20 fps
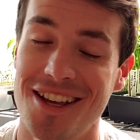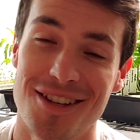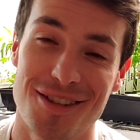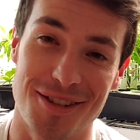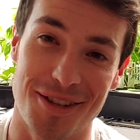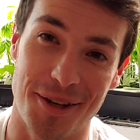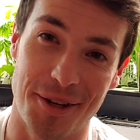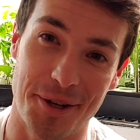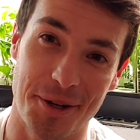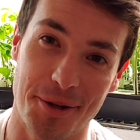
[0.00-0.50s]

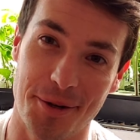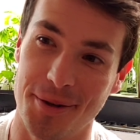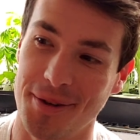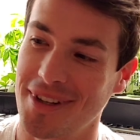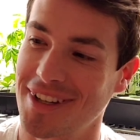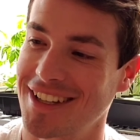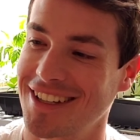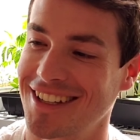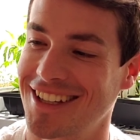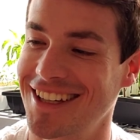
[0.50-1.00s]
So,
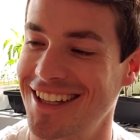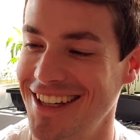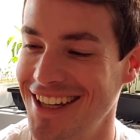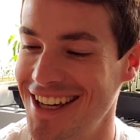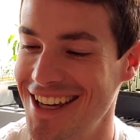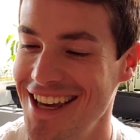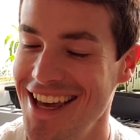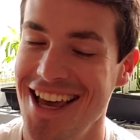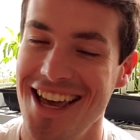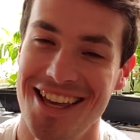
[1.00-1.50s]

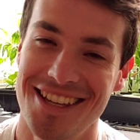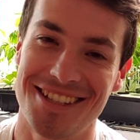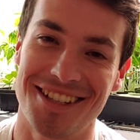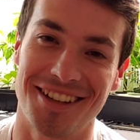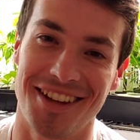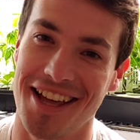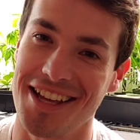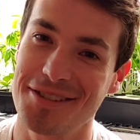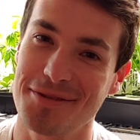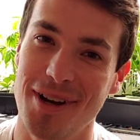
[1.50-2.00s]

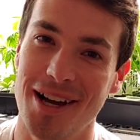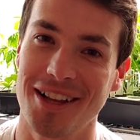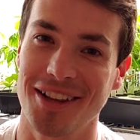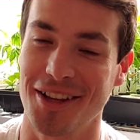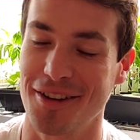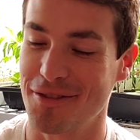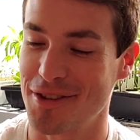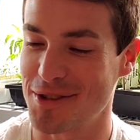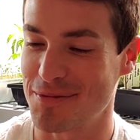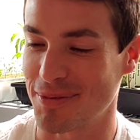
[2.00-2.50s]
so that's why I
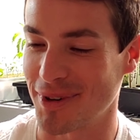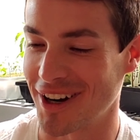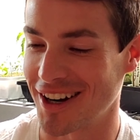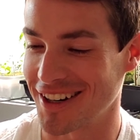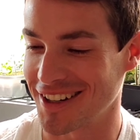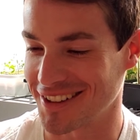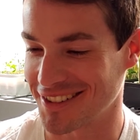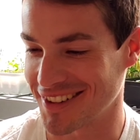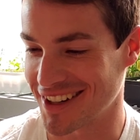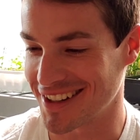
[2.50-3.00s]
love this
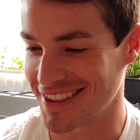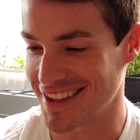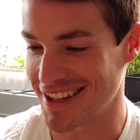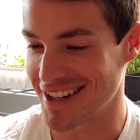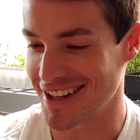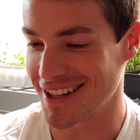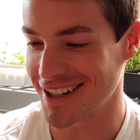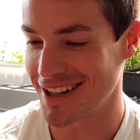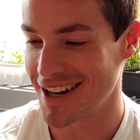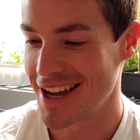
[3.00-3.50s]
product right
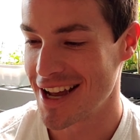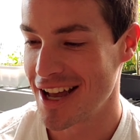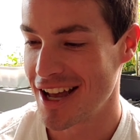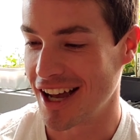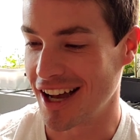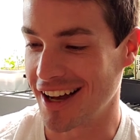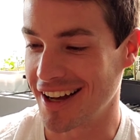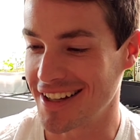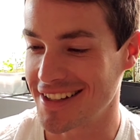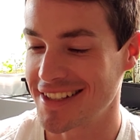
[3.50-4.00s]
there.
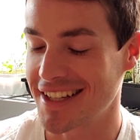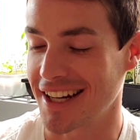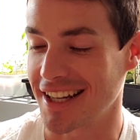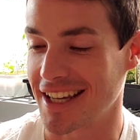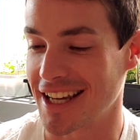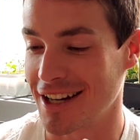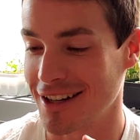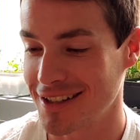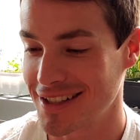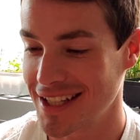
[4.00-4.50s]
It's got a
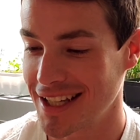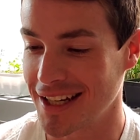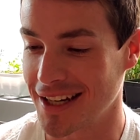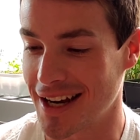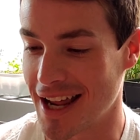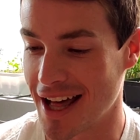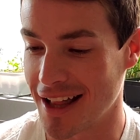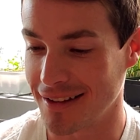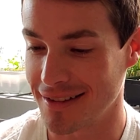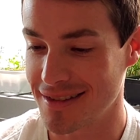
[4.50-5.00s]
guaranteed
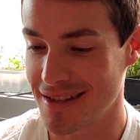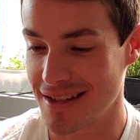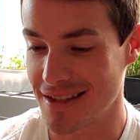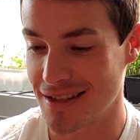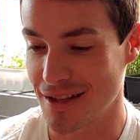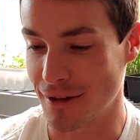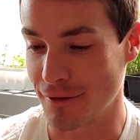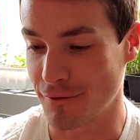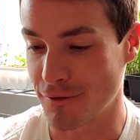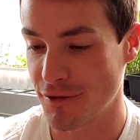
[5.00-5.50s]

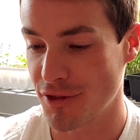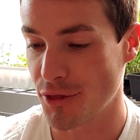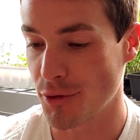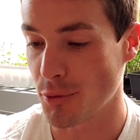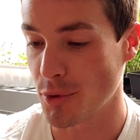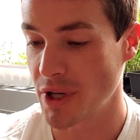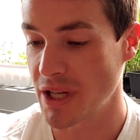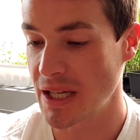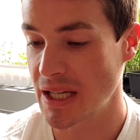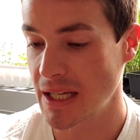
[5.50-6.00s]
analysis of
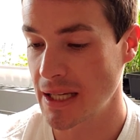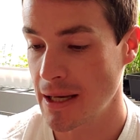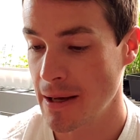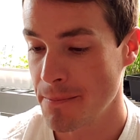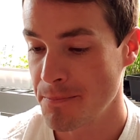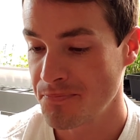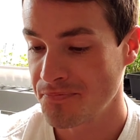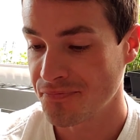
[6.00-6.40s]
3